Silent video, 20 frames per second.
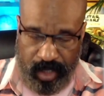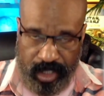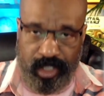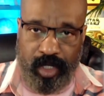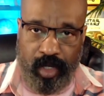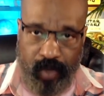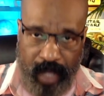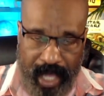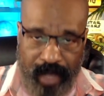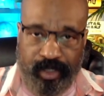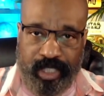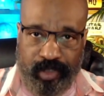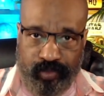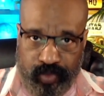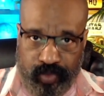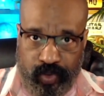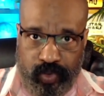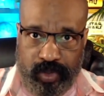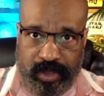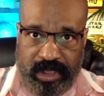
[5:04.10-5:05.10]
to know how he
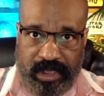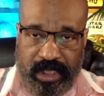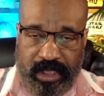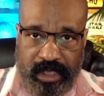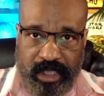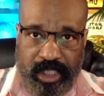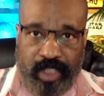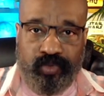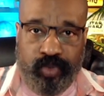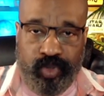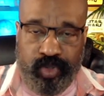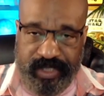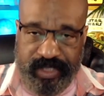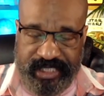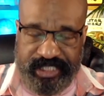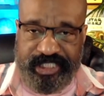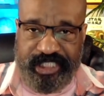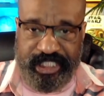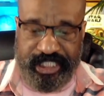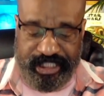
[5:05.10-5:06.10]
ruled? He ruled
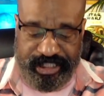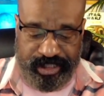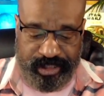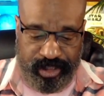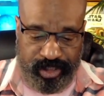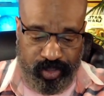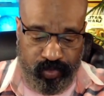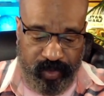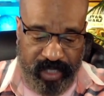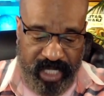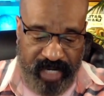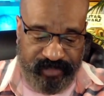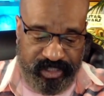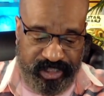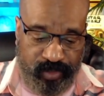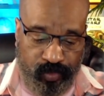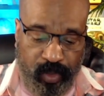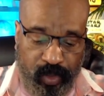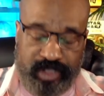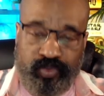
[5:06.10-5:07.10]
that she gets to do whatever
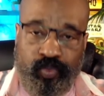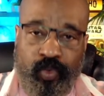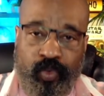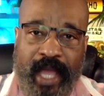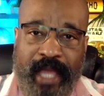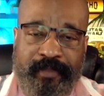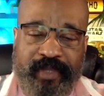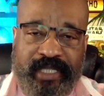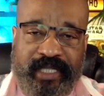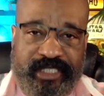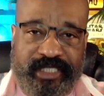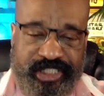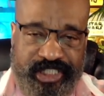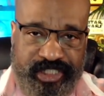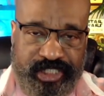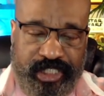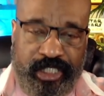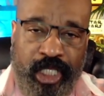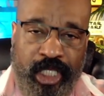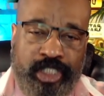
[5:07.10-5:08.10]
she wants. Why? Because
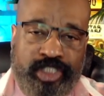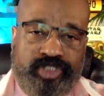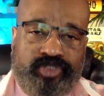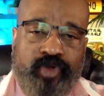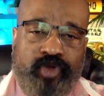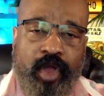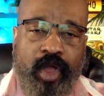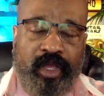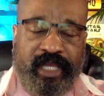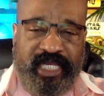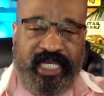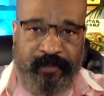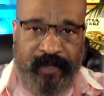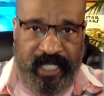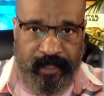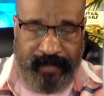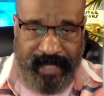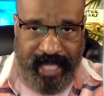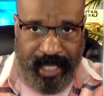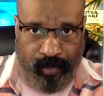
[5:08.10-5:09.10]
she's a strong,
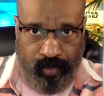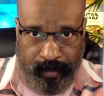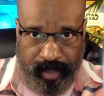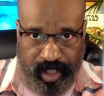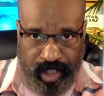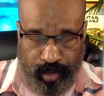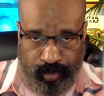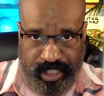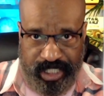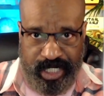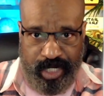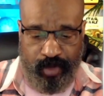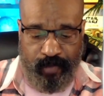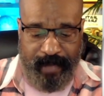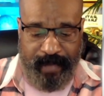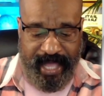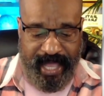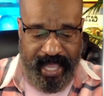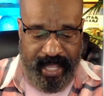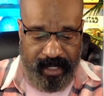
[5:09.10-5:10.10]
independent black woman, don't need no
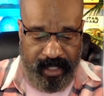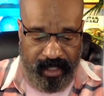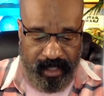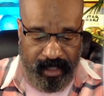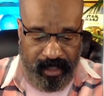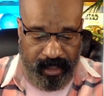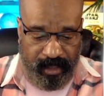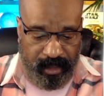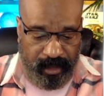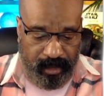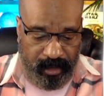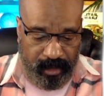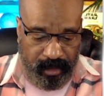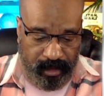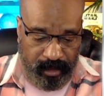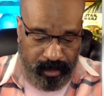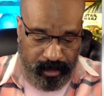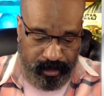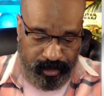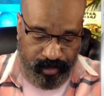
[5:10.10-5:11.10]
man.
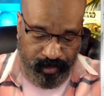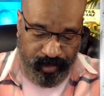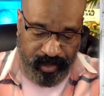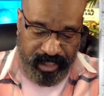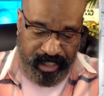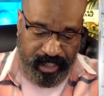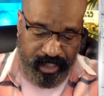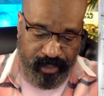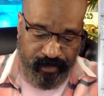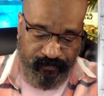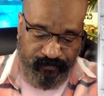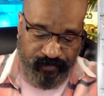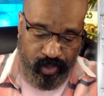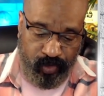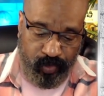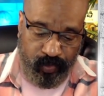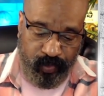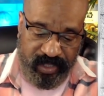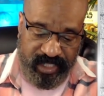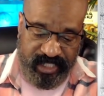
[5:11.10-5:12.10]
During an
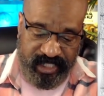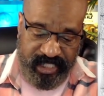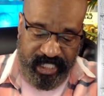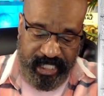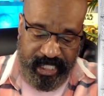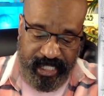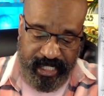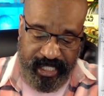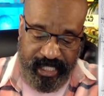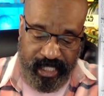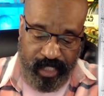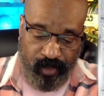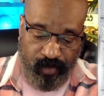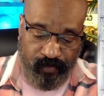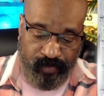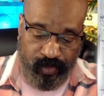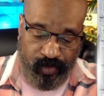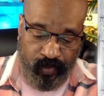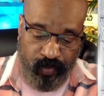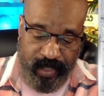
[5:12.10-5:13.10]
interview with CNN
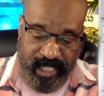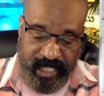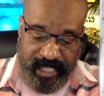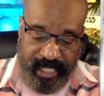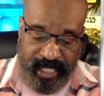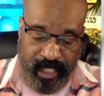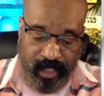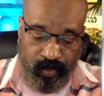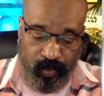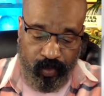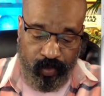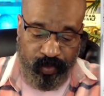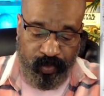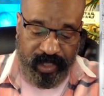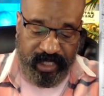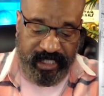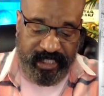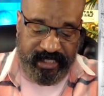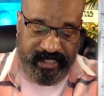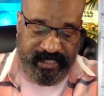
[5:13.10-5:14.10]
over the weekend,
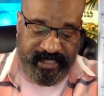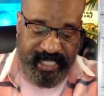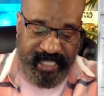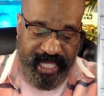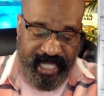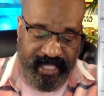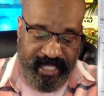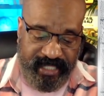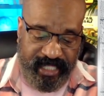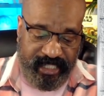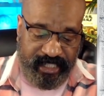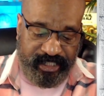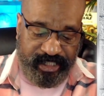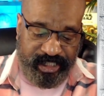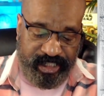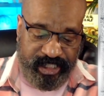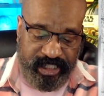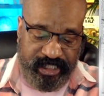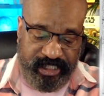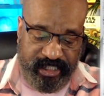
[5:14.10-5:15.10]
Willis said that
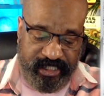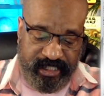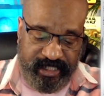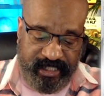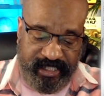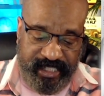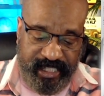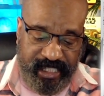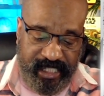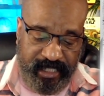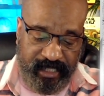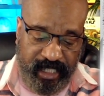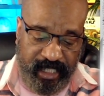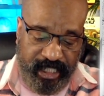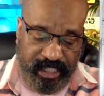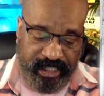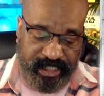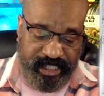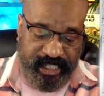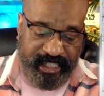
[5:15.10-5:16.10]
she
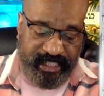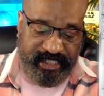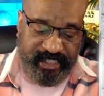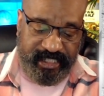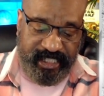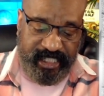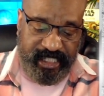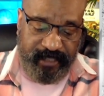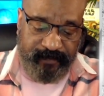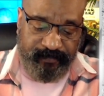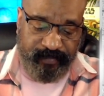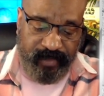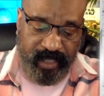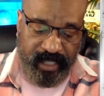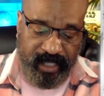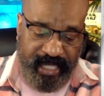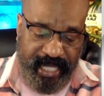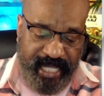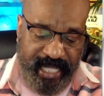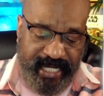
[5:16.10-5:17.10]
has seen
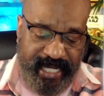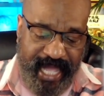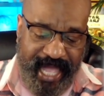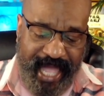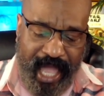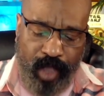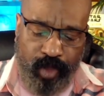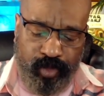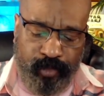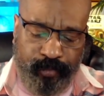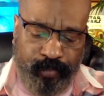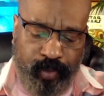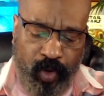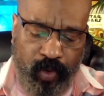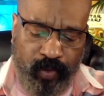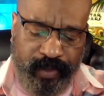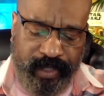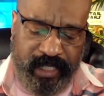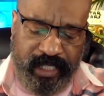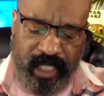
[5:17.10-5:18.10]
an
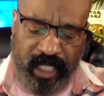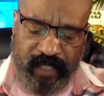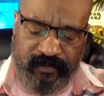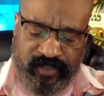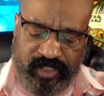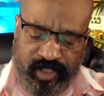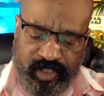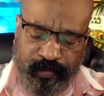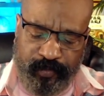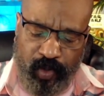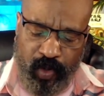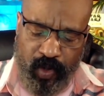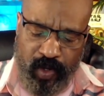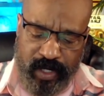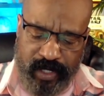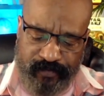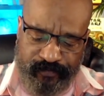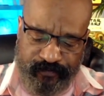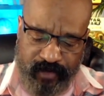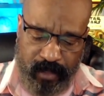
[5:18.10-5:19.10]
outpouring of
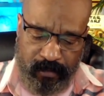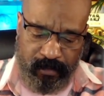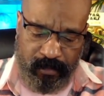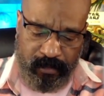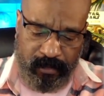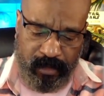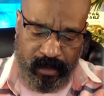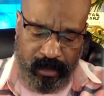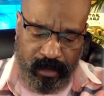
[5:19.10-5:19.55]
support from